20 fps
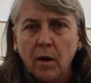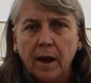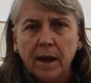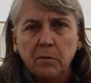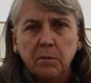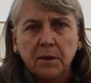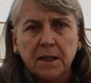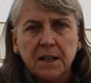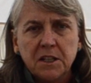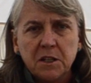
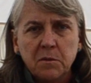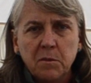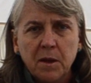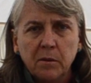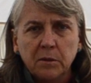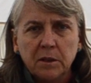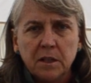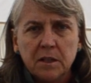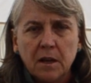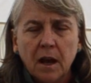quiet place to be
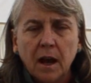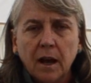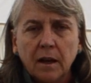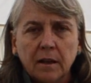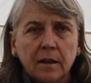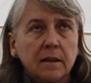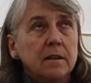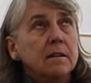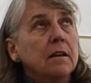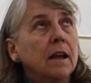able to talk
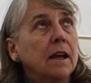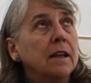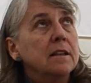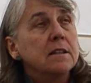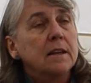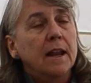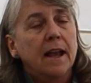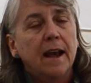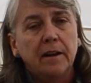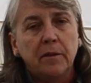and
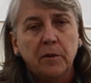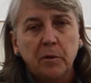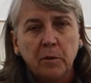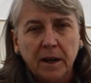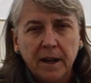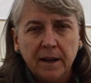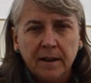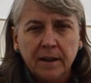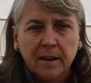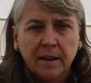stay out of the
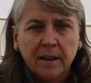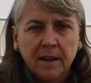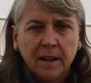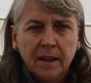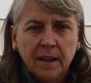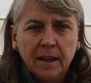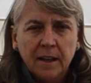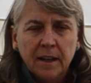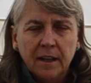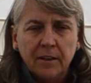rain
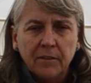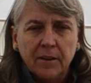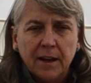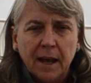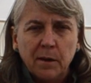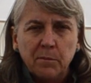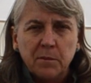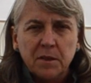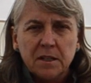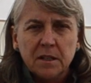if it
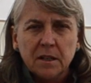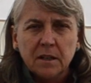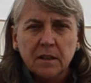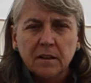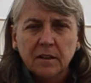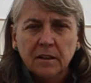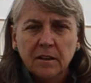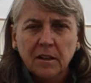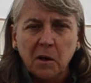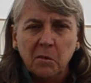happens to
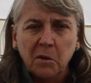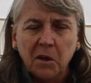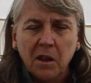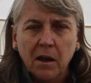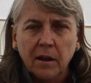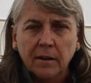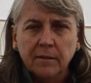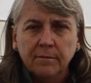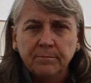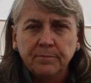come
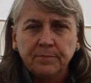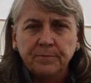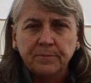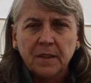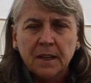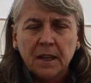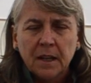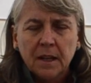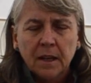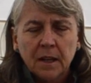along.
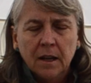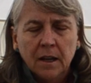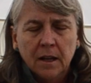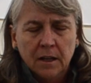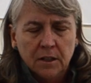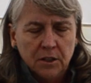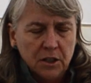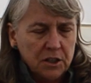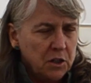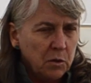
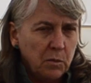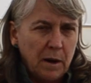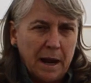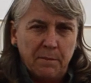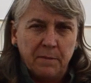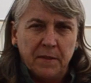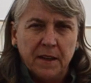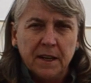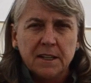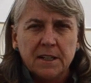Just to
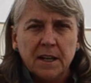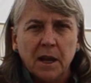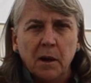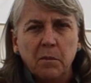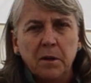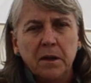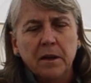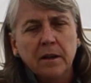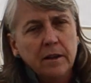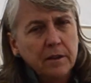wrap things
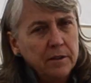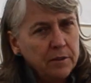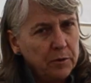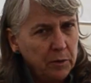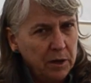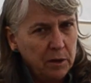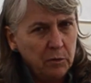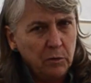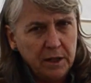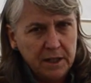up,
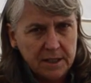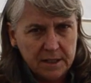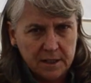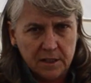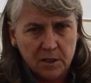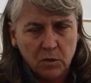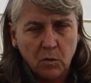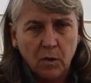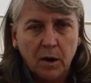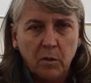3
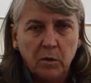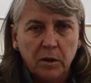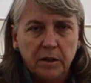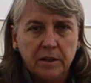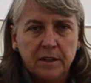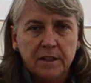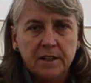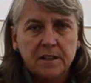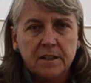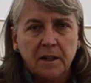reasons why
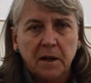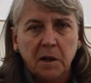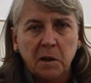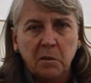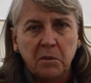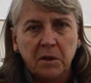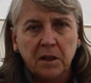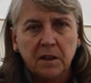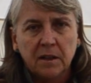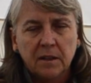wilderness
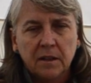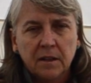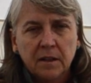therapy.